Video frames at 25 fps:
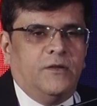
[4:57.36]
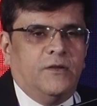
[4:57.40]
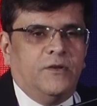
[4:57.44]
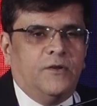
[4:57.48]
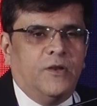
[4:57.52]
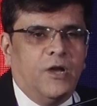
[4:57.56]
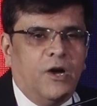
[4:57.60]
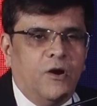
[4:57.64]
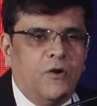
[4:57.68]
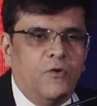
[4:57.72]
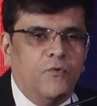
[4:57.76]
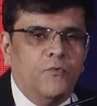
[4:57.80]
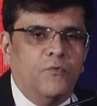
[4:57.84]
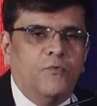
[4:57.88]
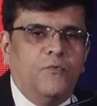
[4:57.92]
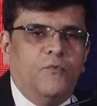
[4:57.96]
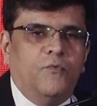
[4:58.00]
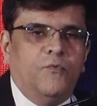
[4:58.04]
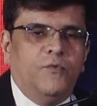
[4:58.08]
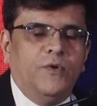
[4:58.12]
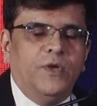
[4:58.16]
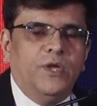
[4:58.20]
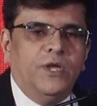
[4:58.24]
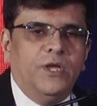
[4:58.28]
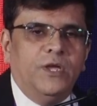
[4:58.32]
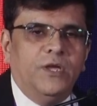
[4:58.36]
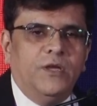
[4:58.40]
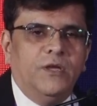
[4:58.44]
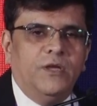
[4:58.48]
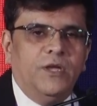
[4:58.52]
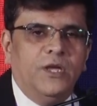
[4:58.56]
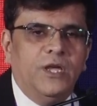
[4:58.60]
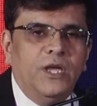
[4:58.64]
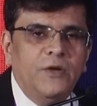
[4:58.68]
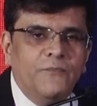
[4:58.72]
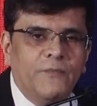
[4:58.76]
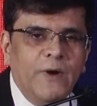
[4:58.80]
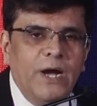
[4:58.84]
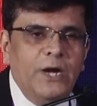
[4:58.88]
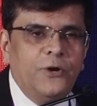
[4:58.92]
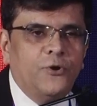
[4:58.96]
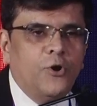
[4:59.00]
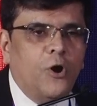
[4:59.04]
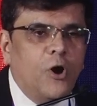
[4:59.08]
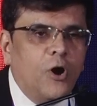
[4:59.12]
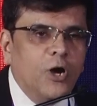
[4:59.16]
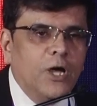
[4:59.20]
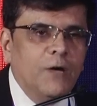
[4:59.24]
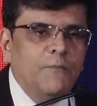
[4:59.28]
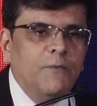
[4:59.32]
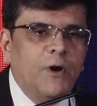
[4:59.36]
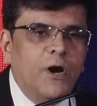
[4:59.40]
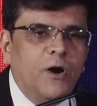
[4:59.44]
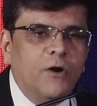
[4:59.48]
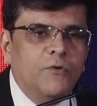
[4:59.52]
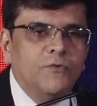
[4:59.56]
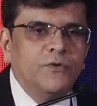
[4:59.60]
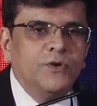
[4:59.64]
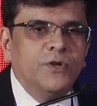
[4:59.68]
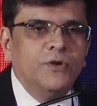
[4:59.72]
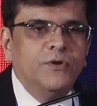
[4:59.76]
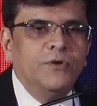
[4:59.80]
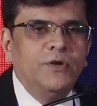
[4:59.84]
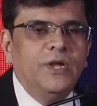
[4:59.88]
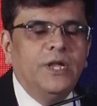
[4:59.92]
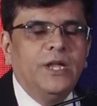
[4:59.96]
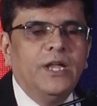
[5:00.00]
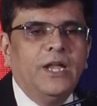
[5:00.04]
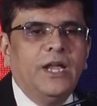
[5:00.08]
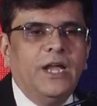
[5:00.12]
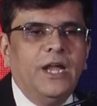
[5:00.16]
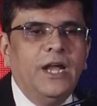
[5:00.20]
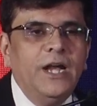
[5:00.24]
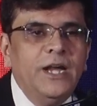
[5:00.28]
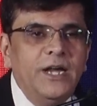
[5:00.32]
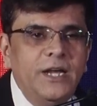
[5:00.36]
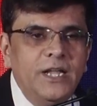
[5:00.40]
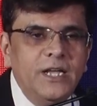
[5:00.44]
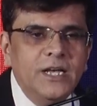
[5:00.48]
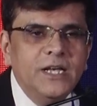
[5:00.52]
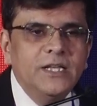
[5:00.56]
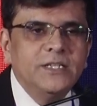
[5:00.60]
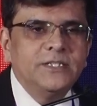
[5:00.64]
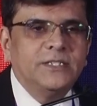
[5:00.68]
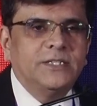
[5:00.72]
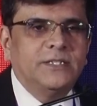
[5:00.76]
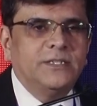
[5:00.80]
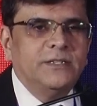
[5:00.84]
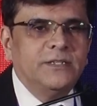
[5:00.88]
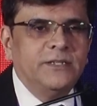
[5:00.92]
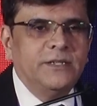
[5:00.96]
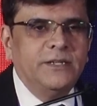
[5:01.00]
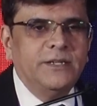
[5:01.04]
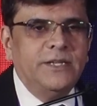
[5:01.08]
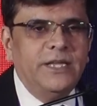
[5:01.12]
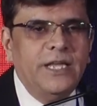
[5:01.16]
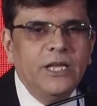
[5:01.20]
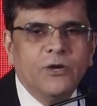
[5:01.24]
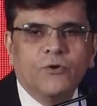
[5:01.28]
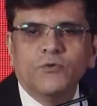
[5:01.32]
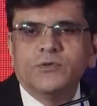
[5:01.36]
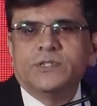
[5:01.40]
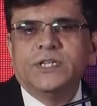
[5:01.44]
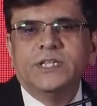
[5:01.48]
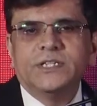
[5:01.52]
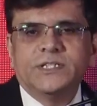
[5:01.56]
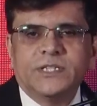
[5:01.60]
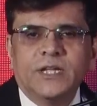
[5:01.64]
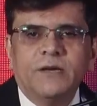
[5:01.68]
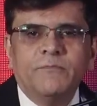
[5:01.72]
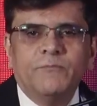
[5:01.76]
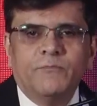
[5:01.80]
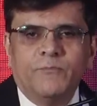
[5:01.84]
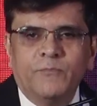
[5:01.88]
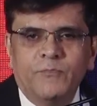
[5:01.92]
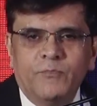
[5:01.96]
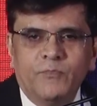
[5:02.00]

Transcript: Now, if I talk about India's ecosystem